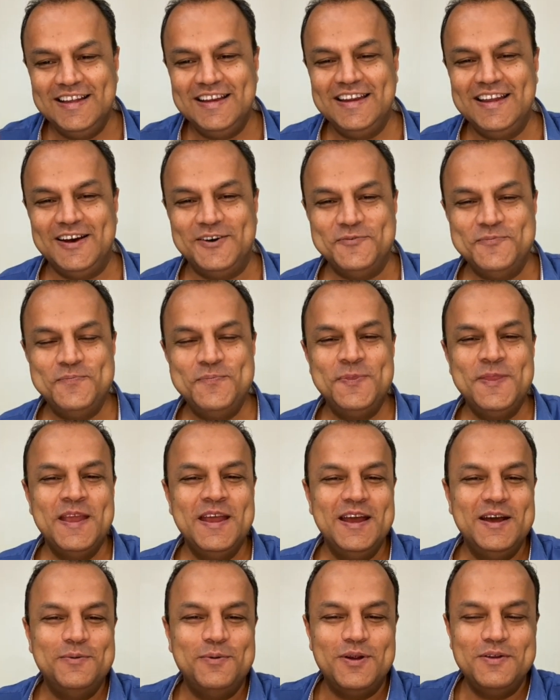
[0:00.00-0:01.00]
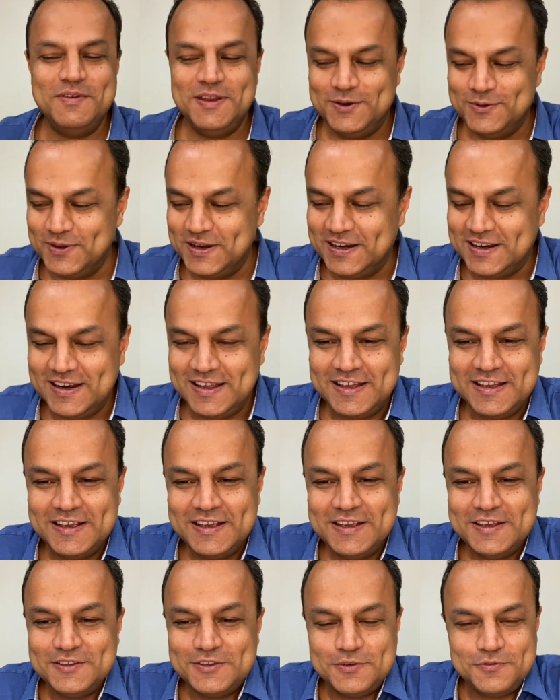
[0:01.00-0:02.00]
Now, what are we doing today?
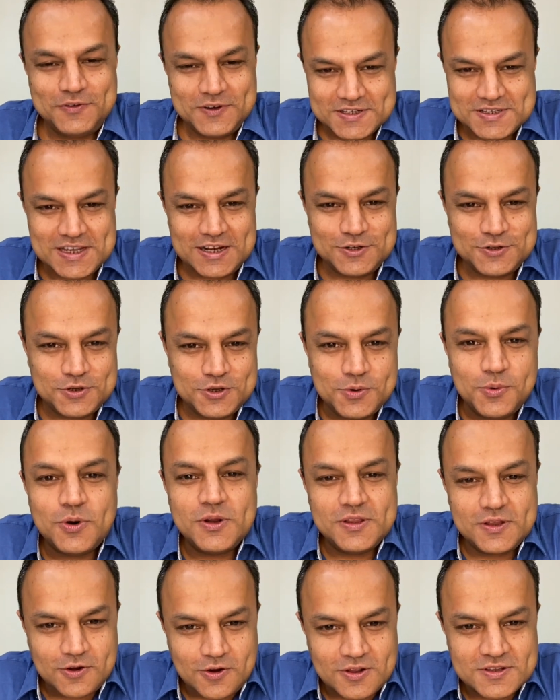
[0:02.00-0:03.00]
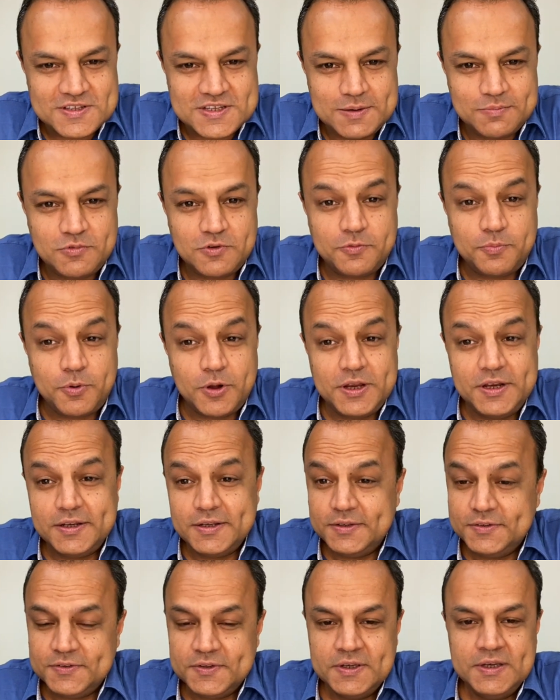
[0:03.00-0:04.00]
So first, I'll show you what is the concept of
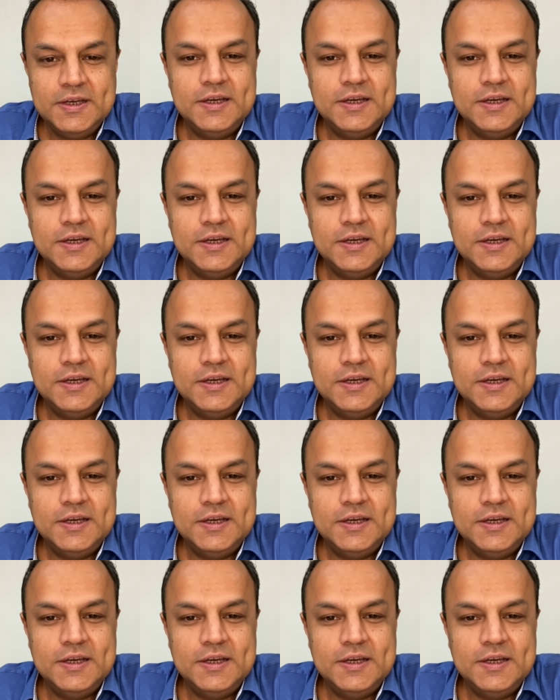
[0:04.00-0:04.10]
pointers.